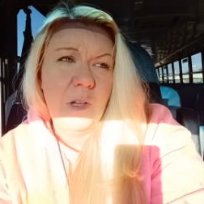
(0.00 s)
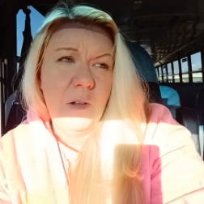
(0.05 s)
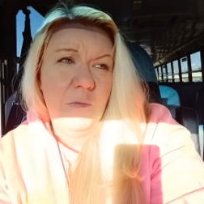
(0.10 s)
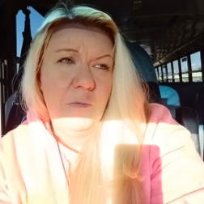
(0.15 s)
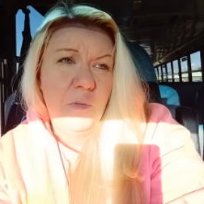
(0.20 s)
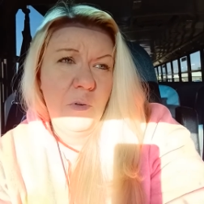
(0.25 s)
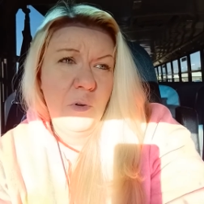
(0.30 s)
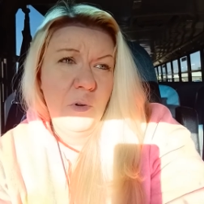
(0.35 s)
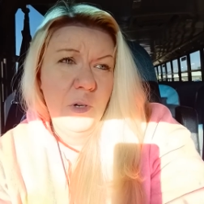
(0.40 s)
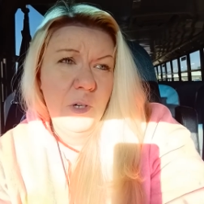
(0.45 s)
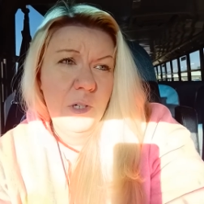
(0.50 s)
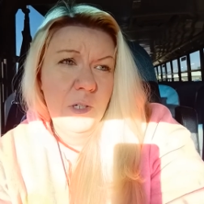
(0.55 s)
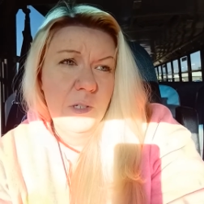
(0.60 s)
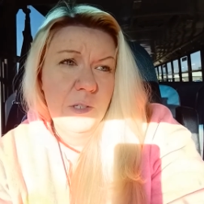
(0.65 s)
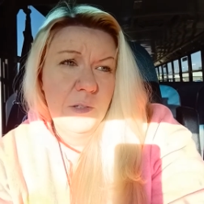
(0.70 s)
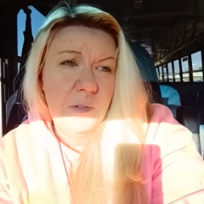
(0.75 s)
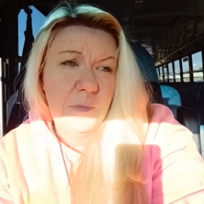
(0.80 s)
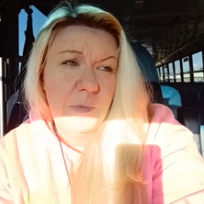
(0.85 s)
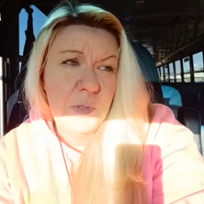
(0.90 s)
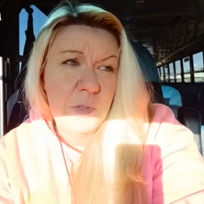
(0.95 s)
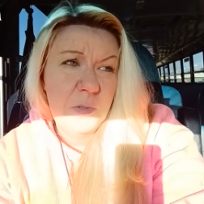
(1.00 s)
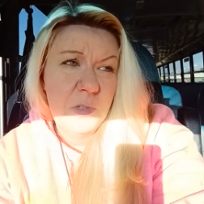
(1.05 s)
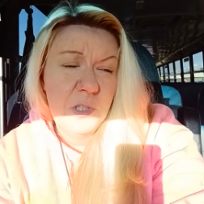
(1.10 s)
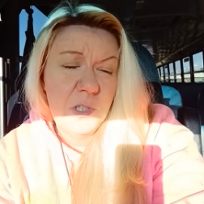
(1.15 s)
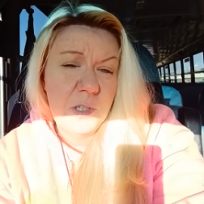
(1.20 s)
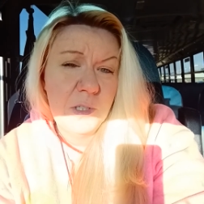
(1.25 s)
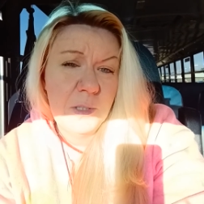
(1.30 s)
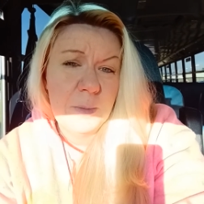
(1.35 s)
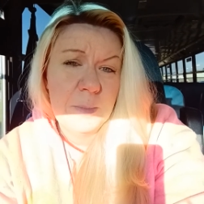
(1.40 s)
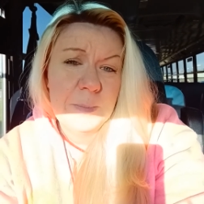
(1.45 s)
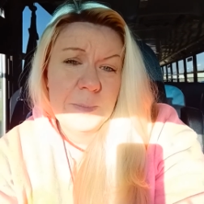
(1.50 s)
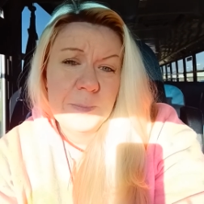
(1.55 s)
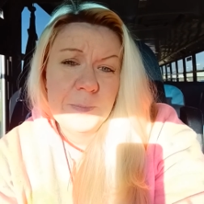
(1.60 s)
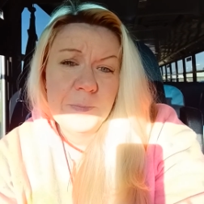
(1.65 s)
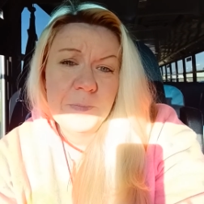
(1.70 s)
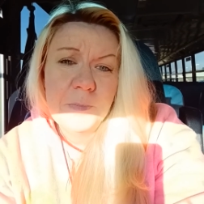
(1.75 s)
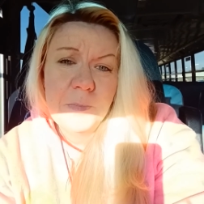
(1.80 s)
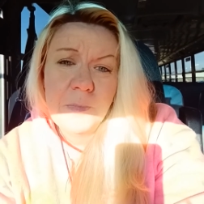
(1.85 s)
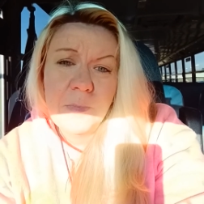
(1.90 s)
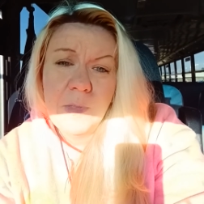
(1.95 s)
for the future.
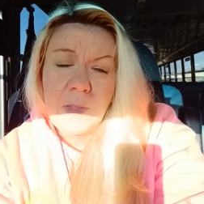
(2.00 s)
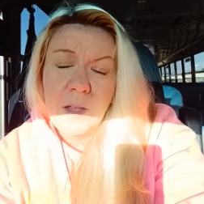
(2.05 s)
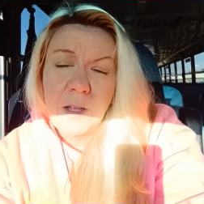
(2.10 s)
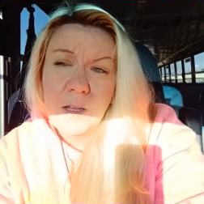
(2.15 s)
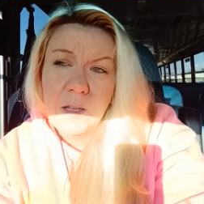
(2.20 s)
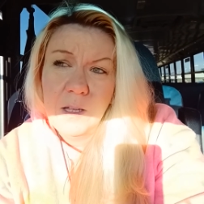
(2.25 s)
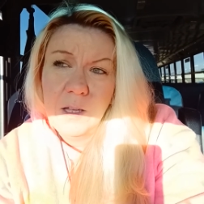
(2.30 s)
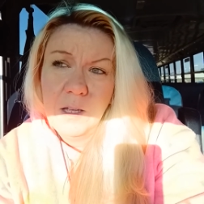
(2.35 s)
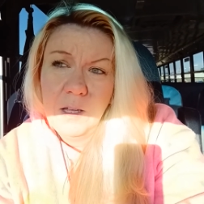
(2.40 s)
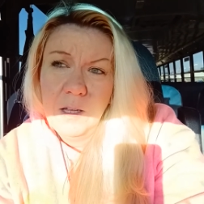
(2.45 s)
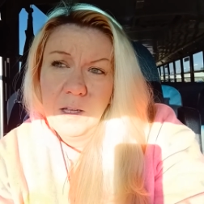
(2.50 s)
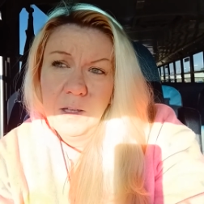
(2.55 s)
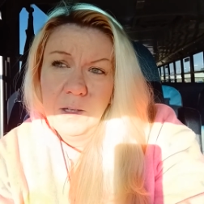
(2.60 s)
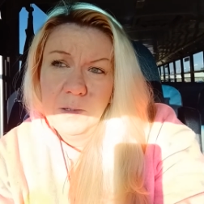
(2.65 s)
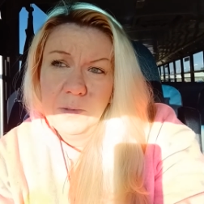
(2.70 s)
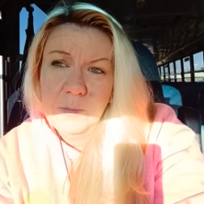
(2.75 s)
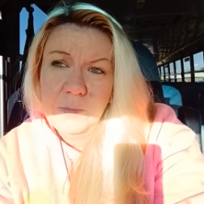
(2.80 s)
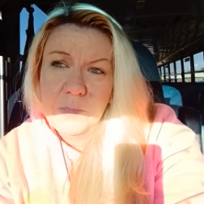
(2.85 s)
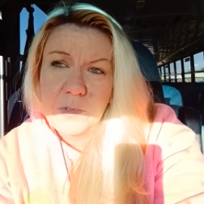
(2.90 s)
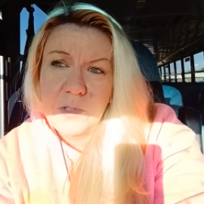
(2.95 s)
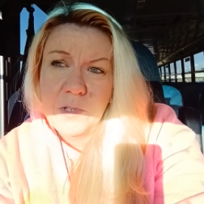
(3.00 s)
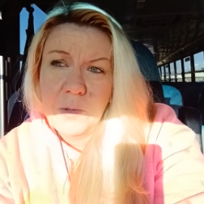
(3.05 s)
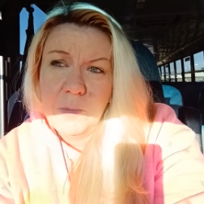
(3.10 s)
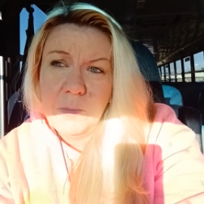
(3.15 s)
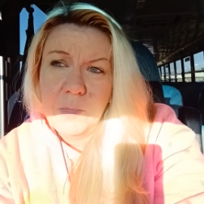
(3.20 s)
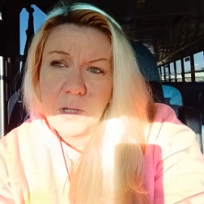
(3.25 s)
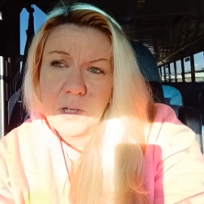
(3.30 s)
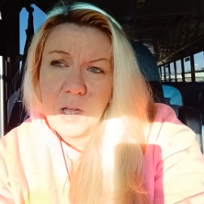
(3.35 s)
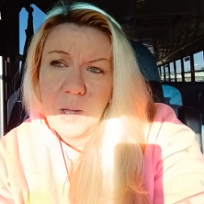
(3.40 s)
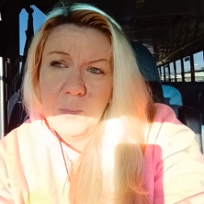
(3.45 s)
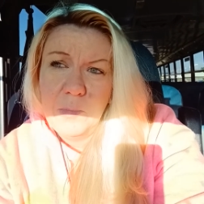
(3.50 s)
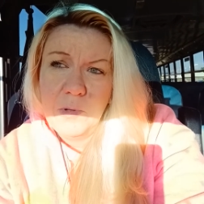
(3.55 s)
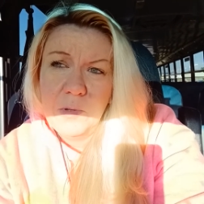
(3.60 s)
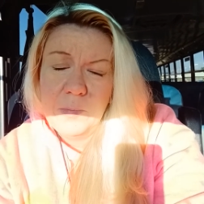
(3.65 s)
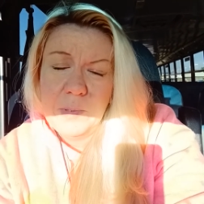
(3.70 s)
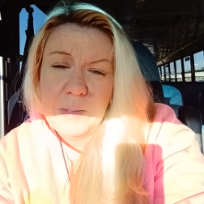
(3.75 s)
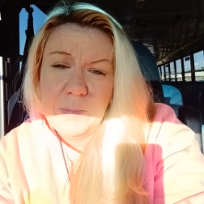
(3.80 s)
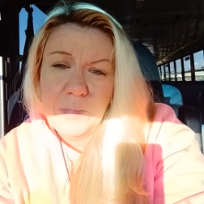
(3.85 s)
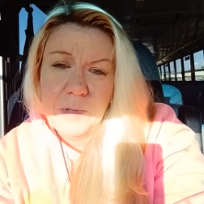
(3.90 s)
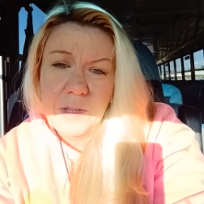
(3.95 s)
Um, some a couple of
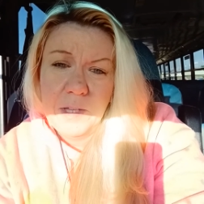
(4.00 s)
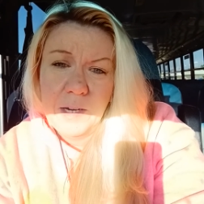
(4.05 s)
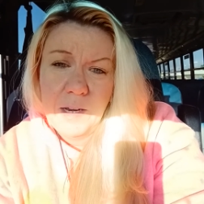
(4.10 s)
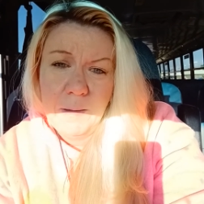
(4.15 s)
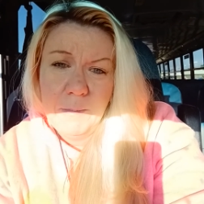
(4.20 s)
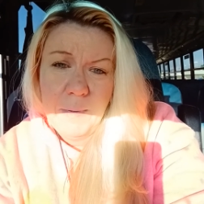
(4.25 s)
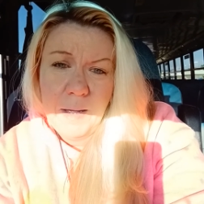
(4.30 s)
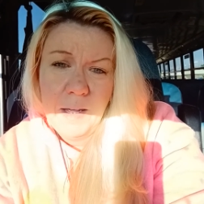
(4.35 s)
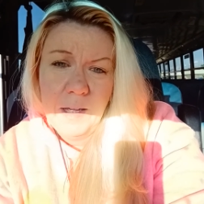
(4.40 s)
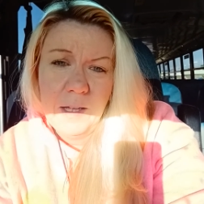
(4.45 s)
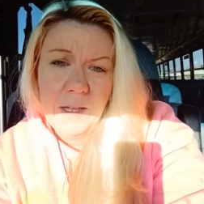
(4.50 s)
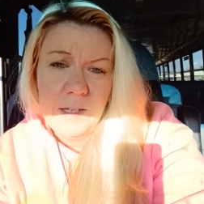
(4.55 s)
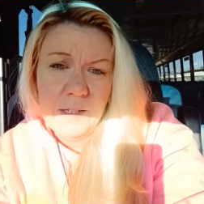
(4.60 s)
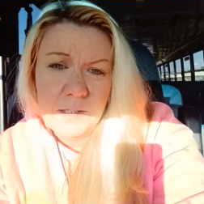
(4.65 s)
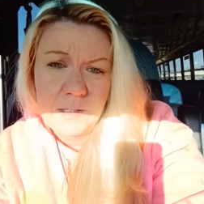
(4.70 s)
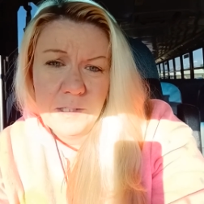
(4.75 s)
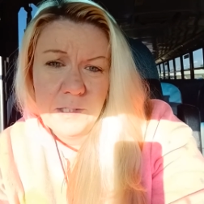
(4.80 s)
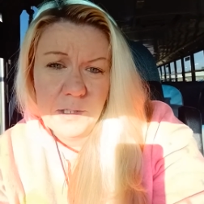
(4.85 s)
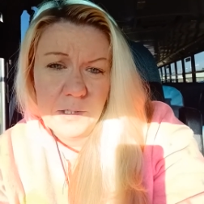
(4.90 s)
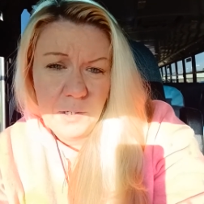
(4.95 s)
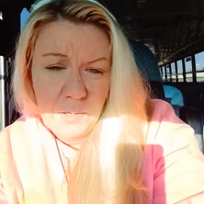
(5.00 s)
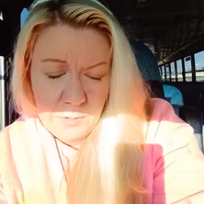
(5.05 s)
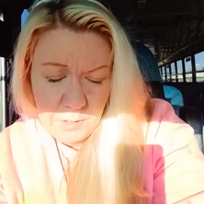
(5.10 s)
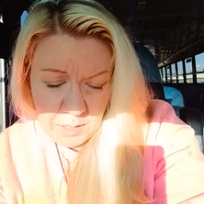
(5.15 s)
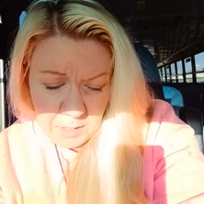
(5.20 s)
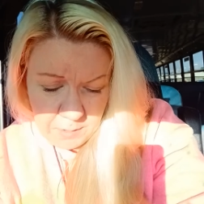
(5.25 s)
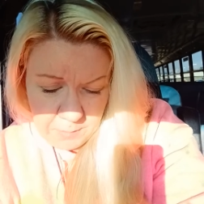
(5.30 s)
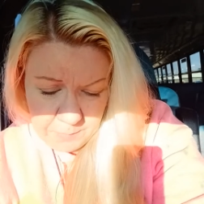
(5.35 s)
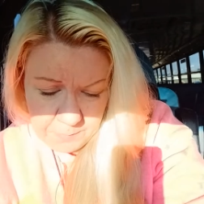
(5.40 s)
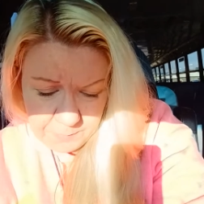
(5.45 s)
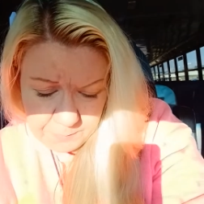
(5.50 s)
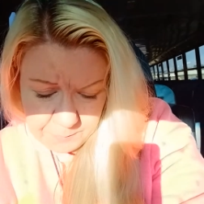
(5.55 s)
people that I met in Sedona